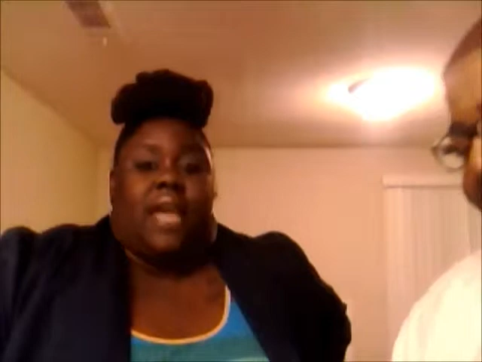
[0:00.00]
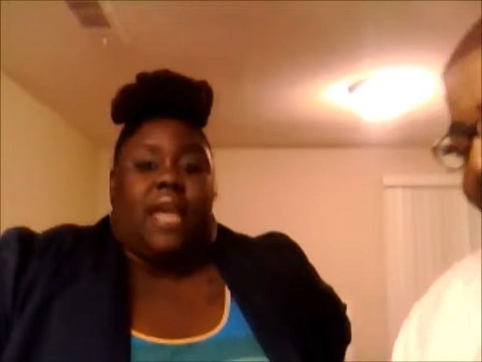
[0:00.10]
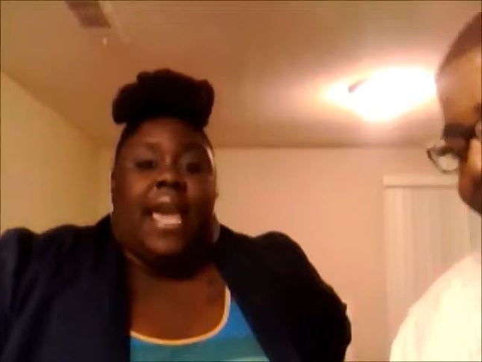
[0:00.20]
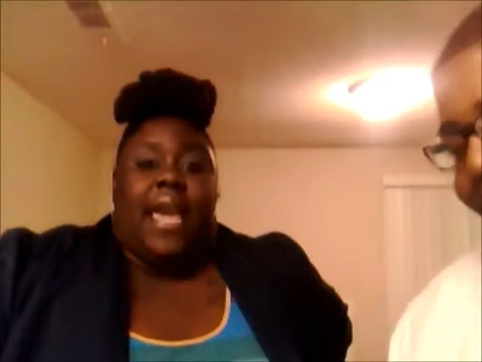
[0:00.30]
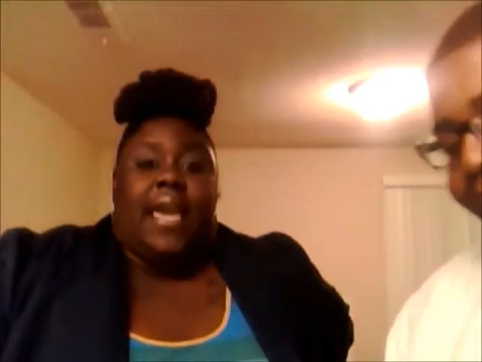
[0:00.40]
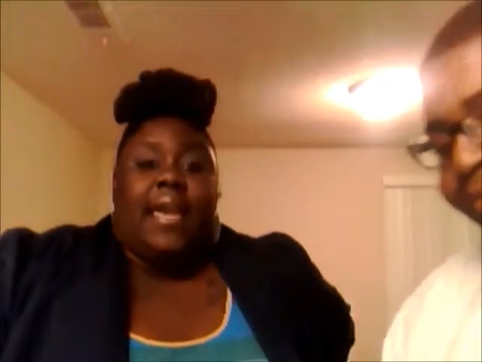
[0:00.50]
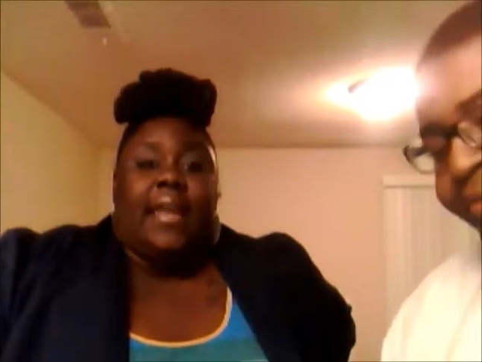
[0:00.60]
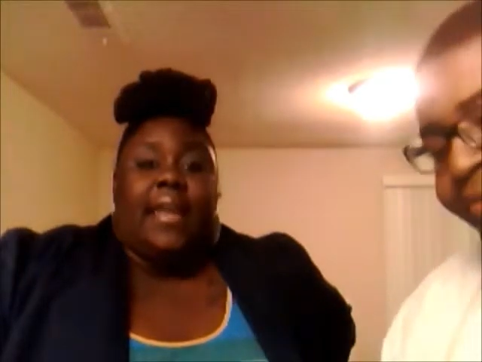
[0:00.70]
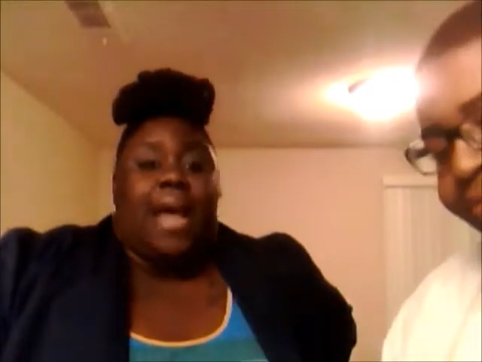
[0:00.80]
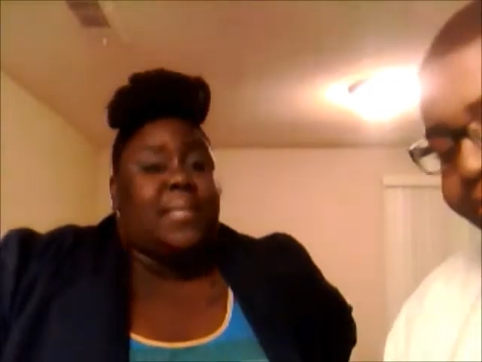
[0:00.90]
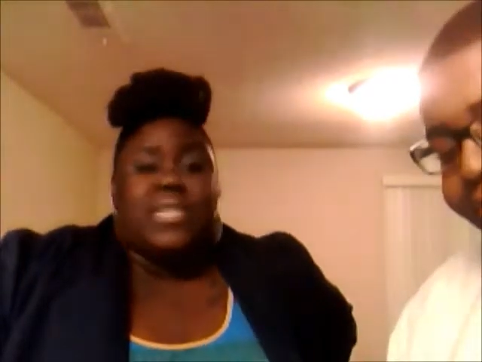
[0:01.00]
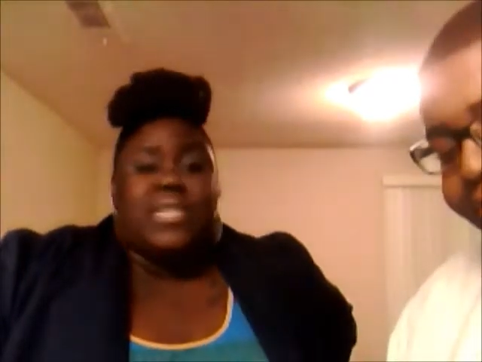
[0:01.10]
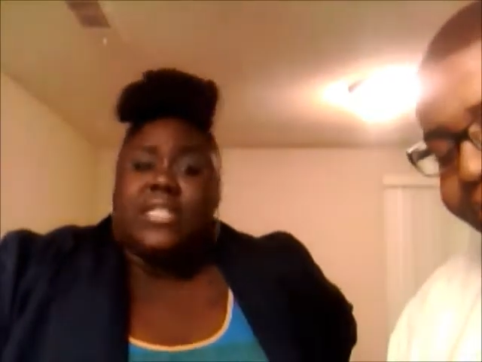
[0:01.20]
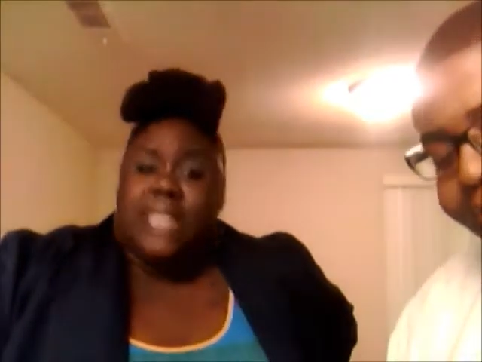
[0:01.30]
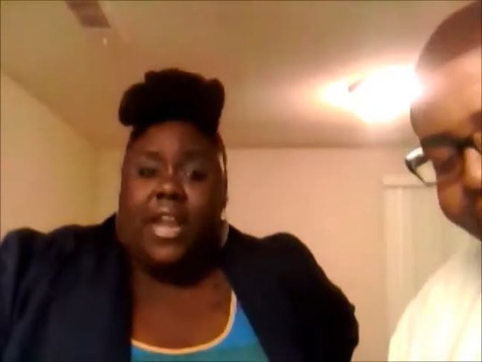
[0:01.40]
And I'm a
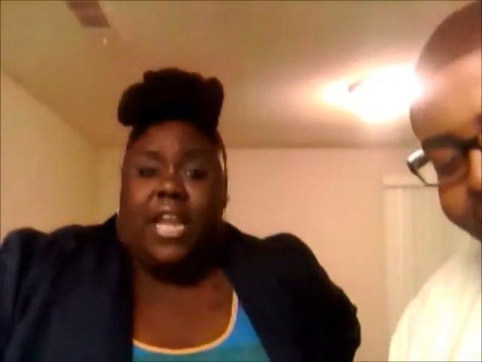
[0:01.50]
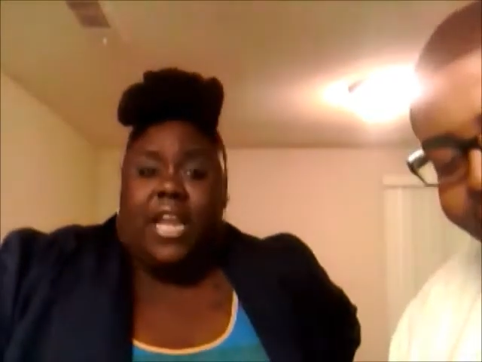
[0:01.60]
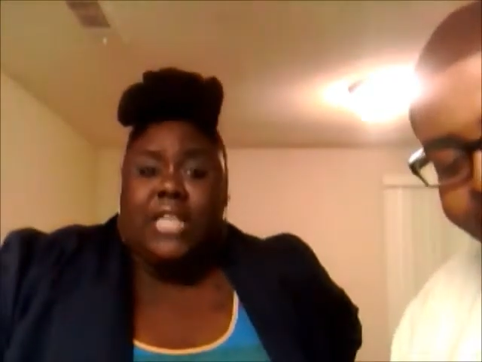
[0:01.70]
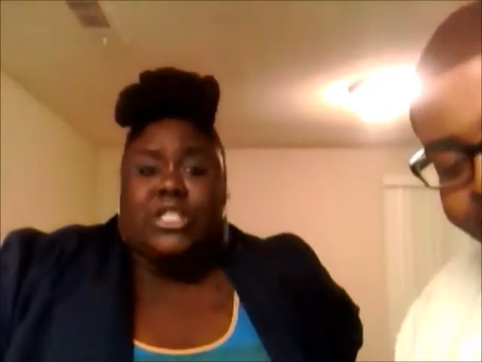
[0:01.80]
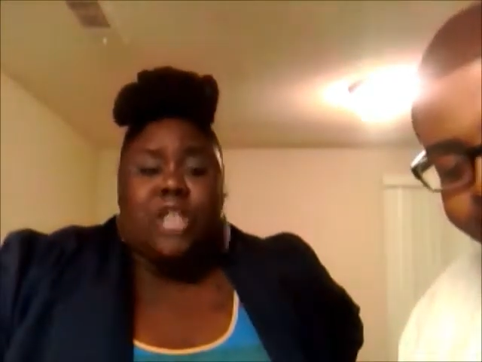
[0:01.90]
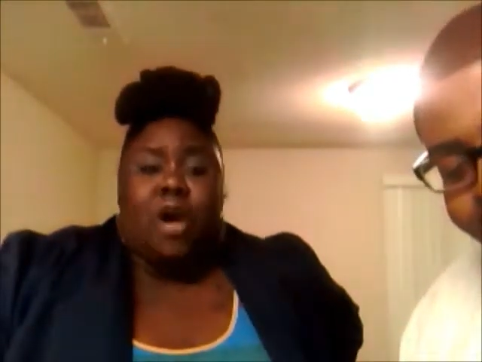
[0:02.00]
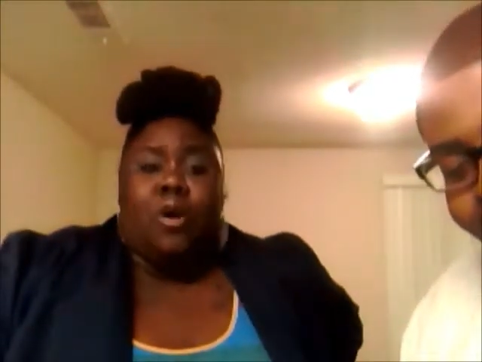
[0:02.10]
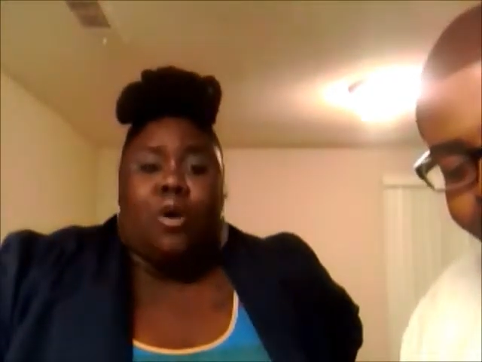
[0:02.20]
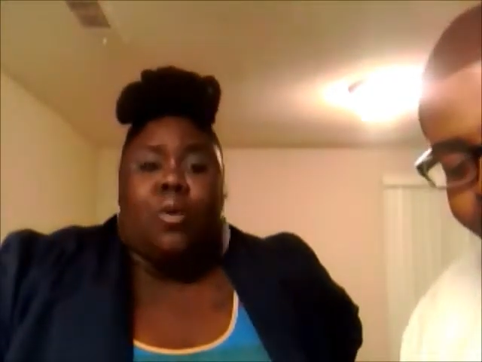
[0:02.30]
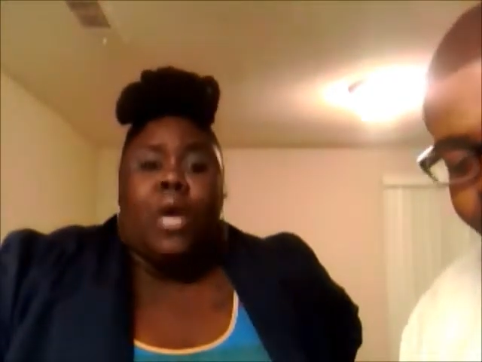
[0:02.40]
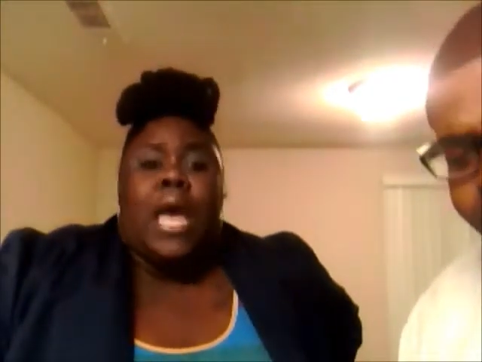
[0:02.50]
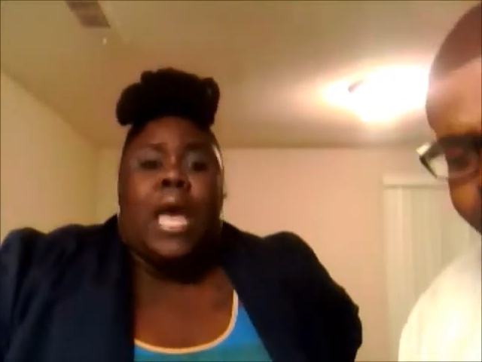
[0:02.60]
Sagittarius, so